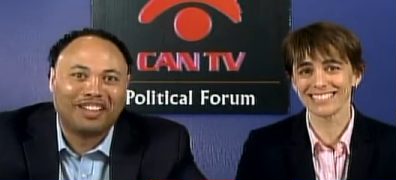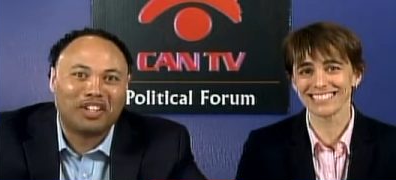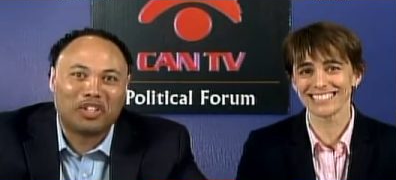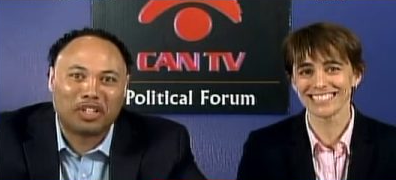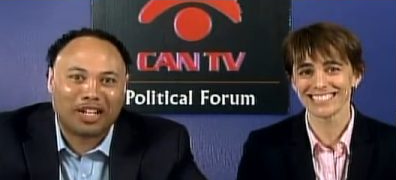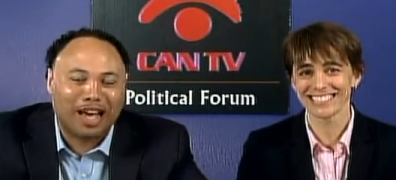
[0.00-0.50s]

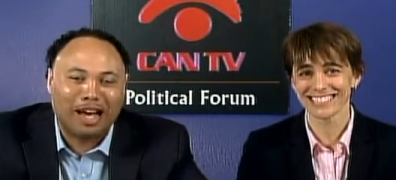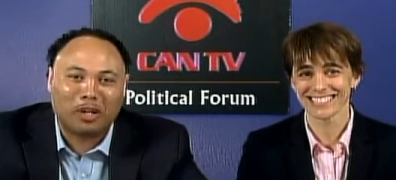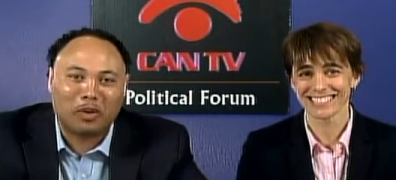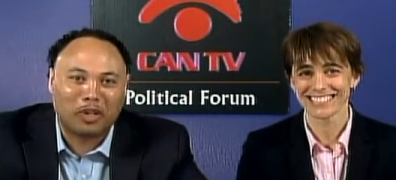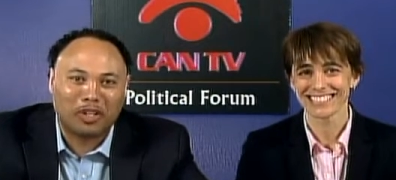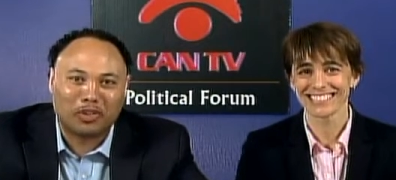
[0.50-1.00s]
Speaker 1: in
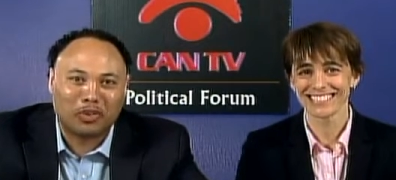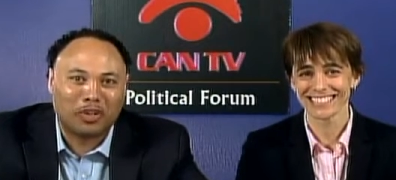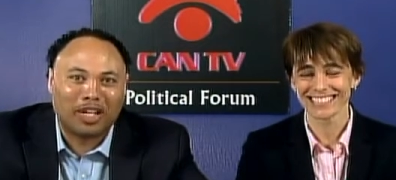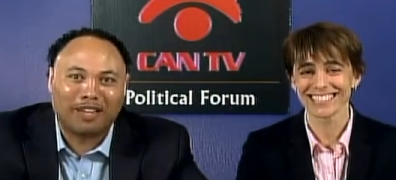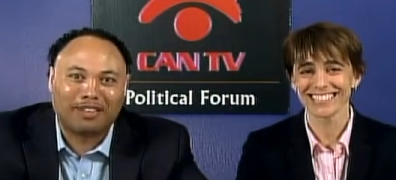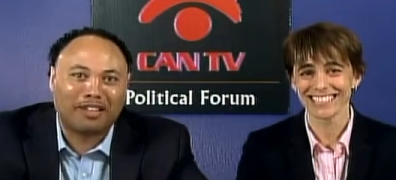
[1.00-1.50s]
Chicago
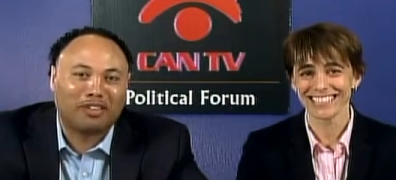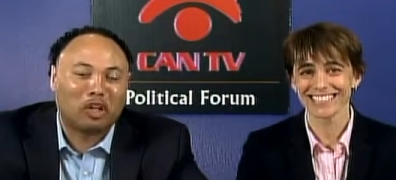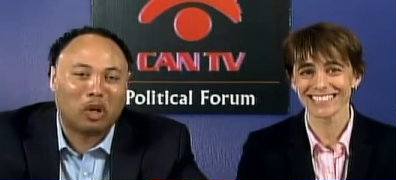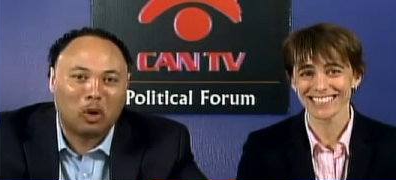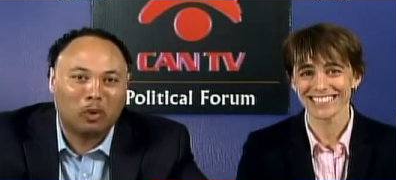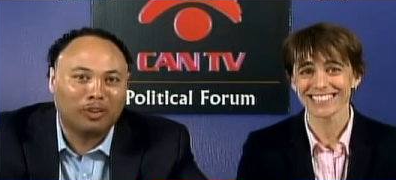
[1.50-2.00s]
history. I think the
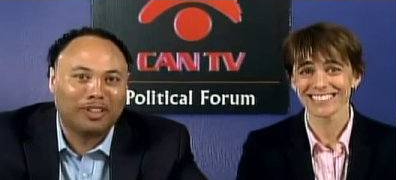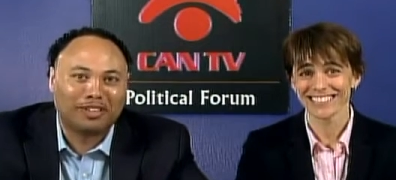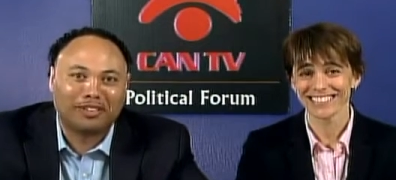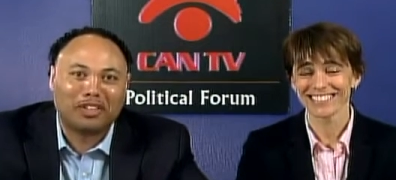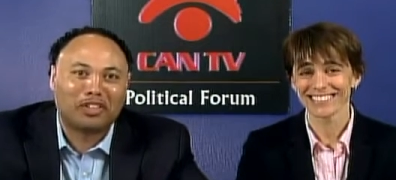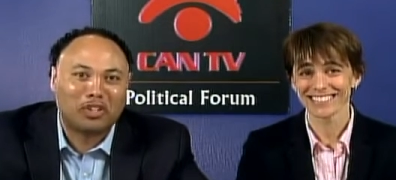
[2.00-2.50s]

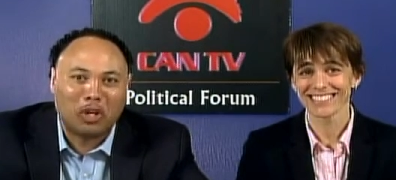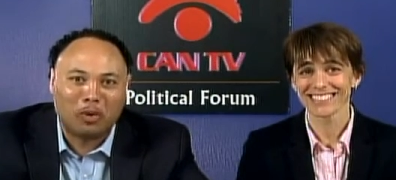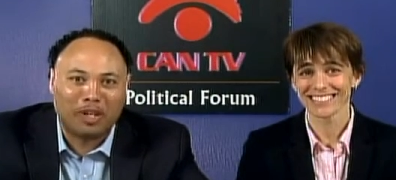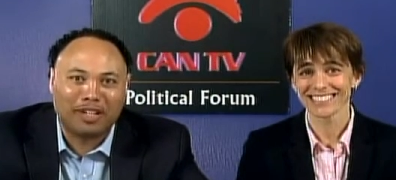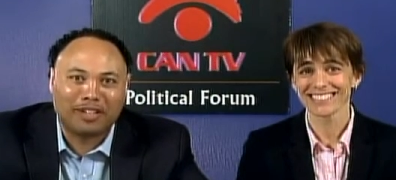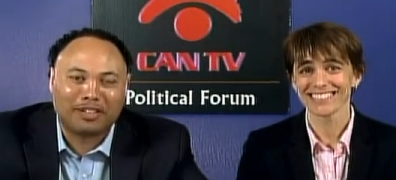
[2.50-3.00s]
coldest, the
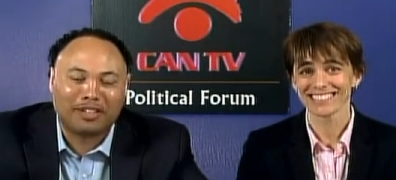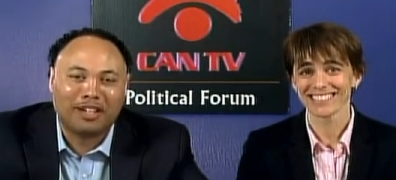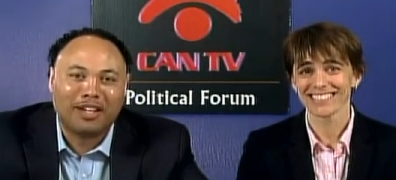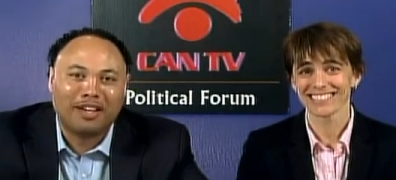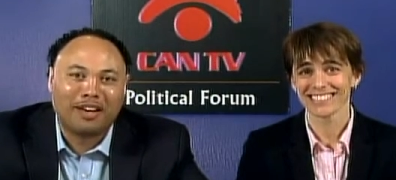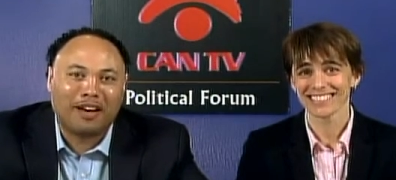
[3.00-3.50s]
snowiest.
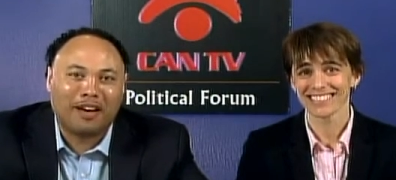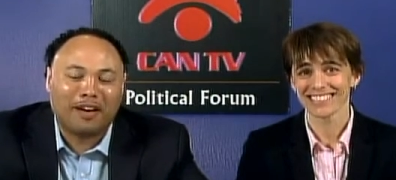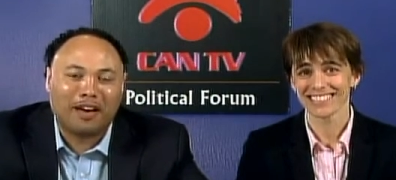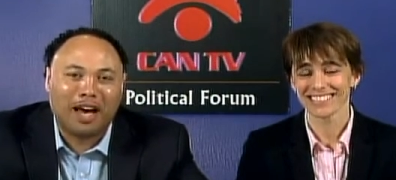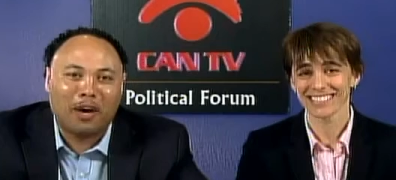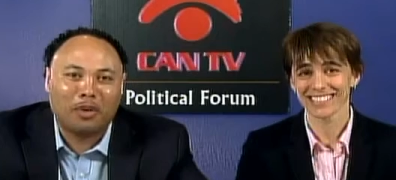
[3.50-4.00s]

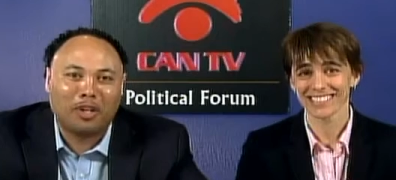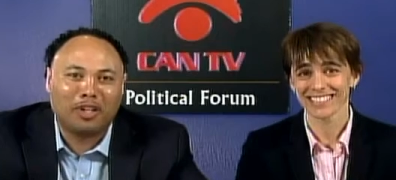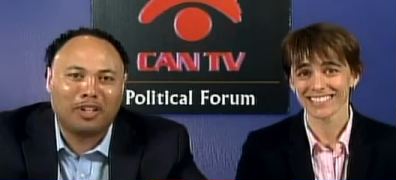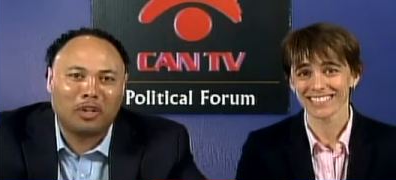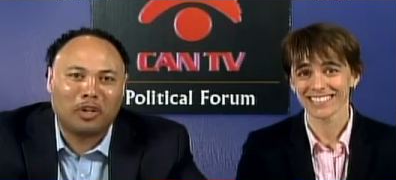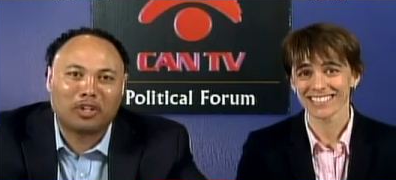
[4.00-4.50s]
Uh, how
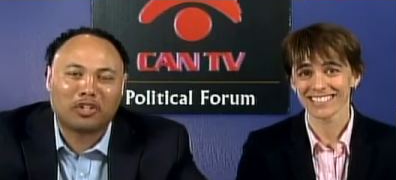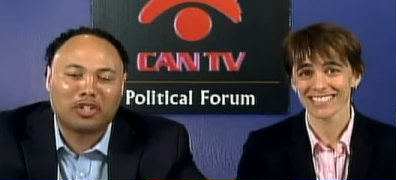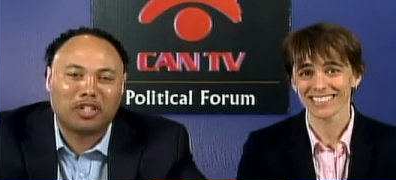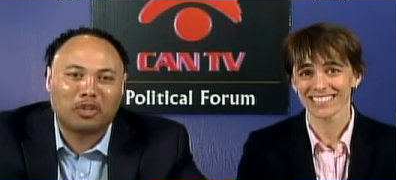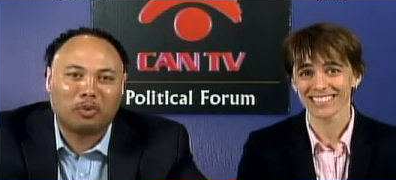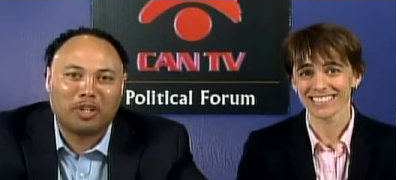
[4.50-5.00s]
did your
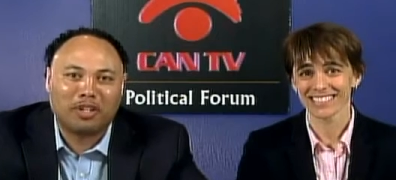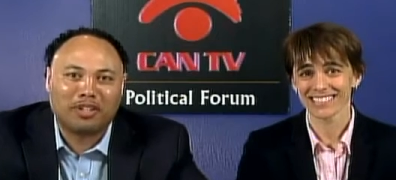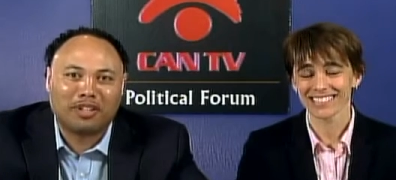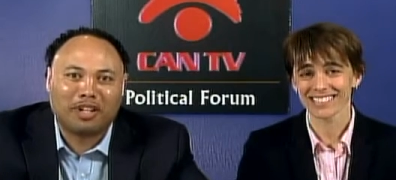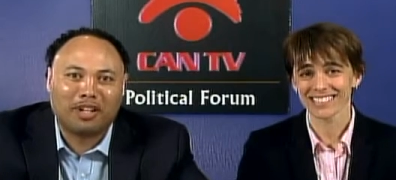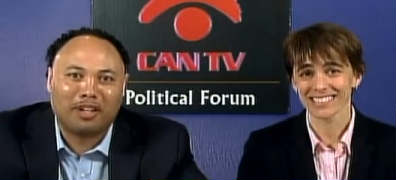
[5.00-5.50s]

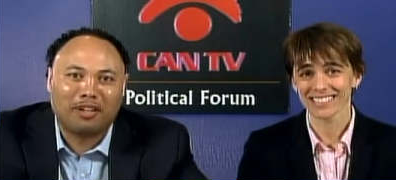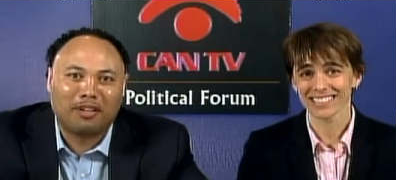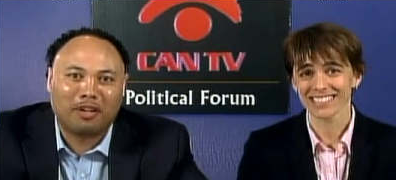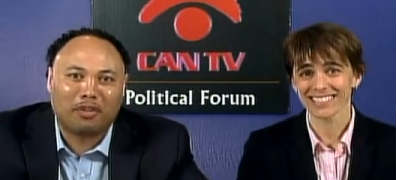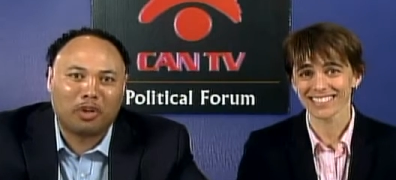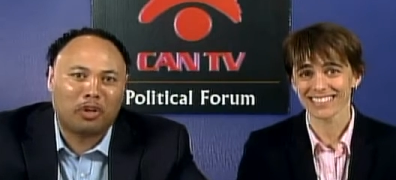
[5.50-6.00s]
constituents in
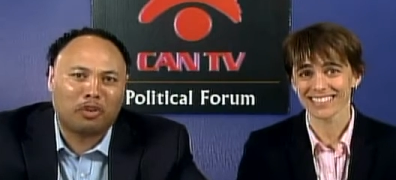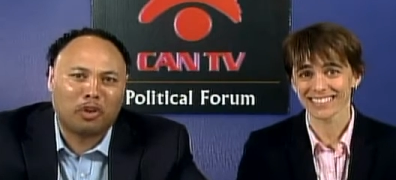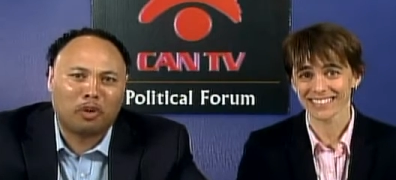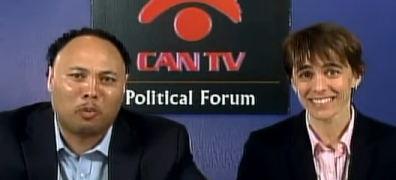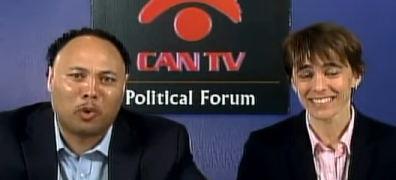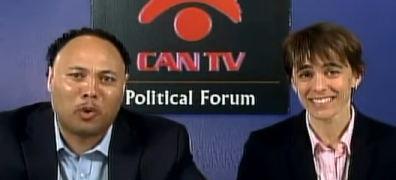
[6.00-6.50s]
the
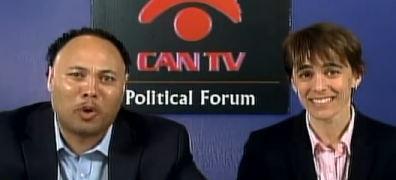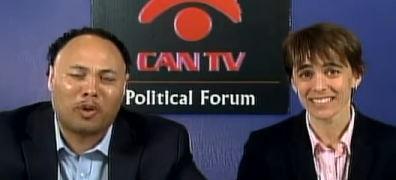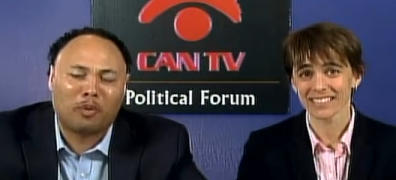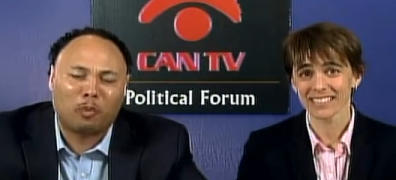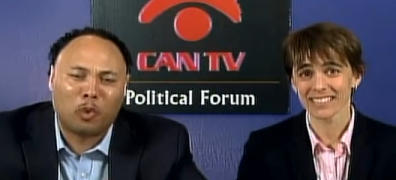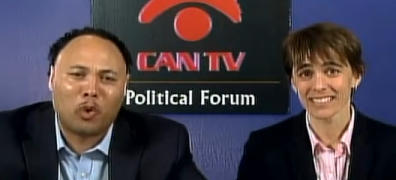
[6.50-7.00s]

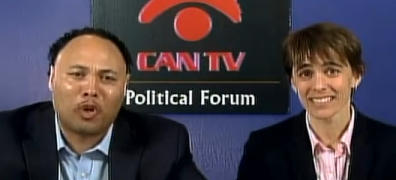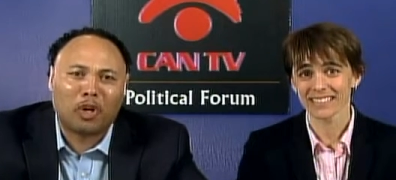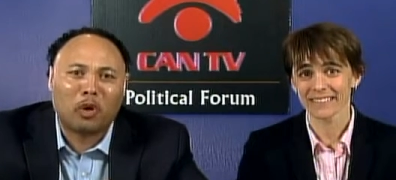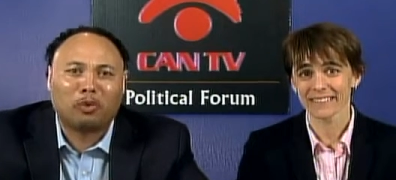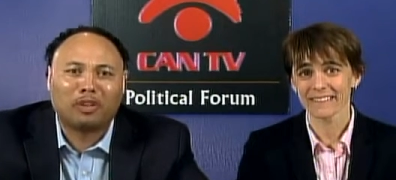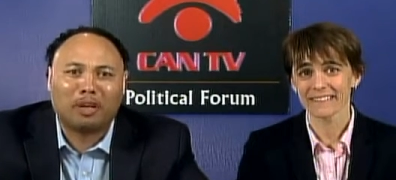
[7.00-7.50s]
33rd ward
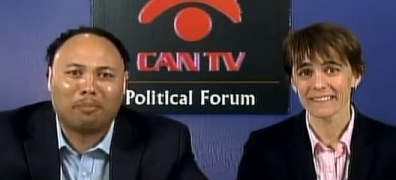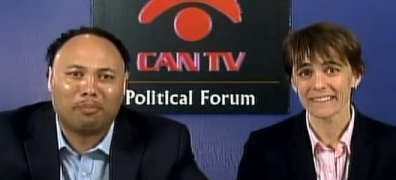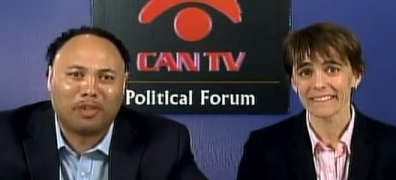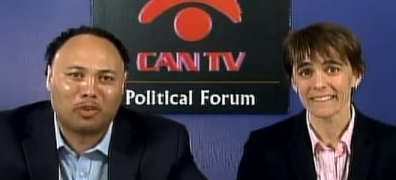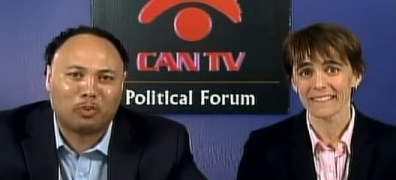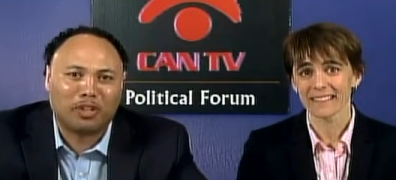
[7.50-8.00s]
hold up
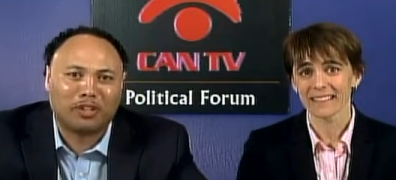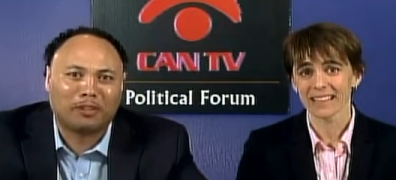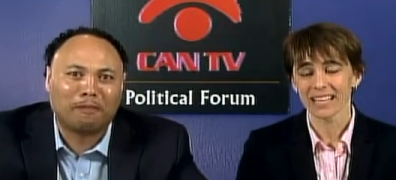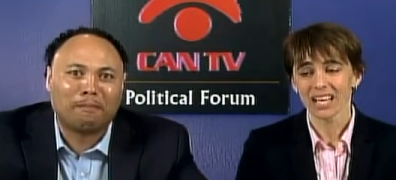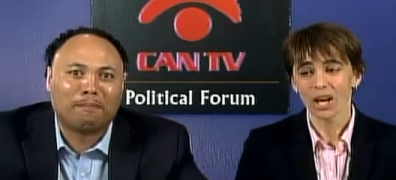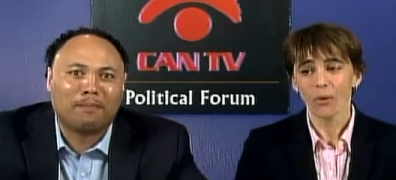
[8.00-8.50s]
this
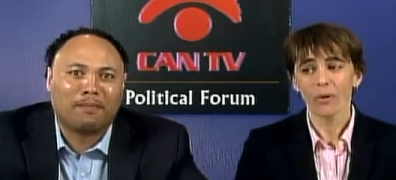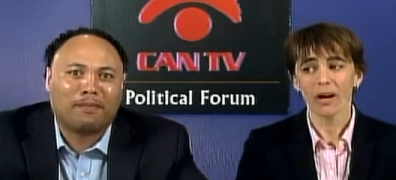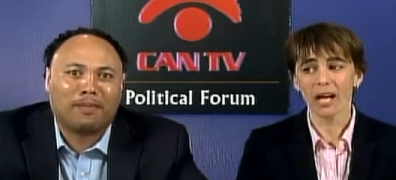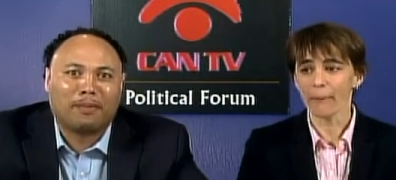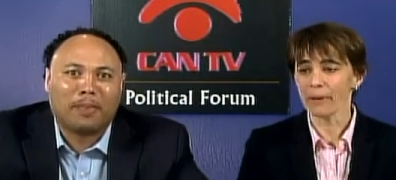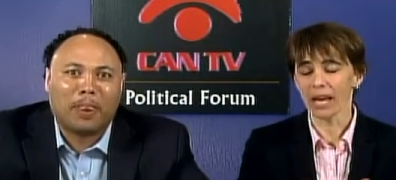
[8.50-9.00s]
winter?
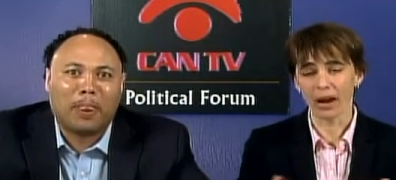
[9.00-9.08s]
Speaker 2: Well, I mean,